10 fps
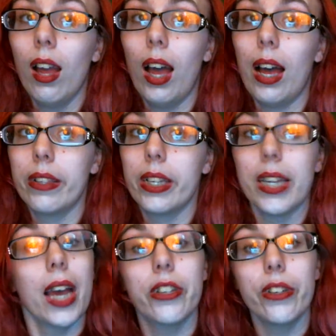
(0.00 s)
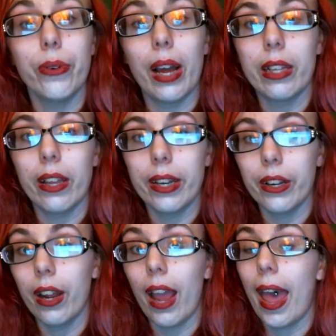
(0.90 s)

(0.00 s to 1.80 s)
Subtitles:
the tattoo eyeliner,